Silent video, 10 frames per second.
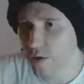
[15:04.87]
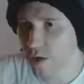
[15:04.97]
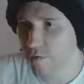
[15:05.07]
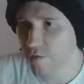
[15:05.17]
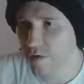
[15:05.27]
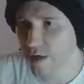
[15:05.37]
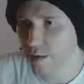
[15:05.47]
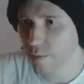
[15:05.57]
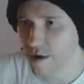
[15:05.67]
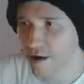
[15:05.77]
going off
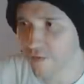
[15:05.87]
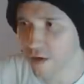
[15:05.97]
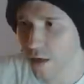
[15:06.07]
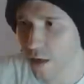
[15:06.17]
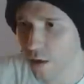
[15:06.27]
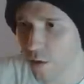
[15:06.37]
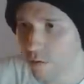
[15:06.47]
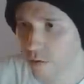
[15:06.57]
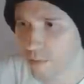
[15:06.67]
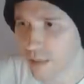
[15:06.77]
in wherever. Uh
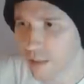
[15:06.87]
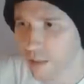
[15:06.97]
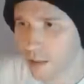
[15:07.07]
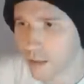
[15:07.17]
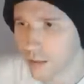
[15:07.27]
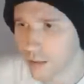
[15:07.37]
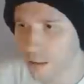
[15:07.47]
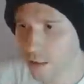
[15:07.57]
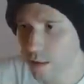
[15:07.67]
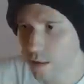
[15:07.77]
oh, it's bad.
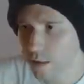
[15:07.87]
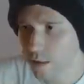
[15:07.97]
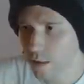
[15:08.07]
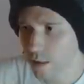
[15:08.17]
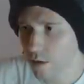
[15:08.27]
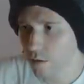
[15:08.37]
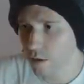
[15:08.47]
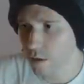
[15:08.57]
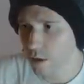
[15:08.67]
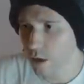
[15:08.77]
Oh
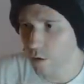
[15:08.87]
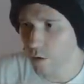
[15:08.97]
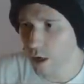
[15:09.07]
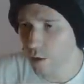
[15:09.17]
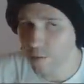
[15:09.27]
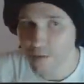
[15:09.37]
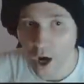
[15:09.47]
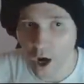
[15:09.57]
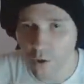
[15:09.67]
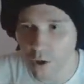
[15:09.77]
god. Oh no.
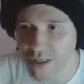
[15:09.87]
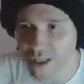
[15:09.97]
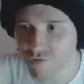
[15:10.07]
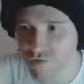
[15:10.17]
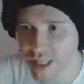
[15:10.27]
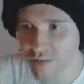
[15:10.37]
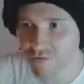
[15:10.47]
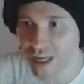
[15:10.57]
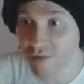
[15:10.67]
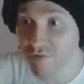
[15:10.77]
Oh no, this is
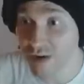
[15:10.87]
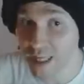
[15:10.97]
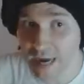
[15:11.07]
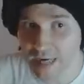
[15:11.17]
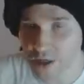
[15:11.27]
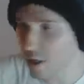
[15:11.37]
really, really, really bad,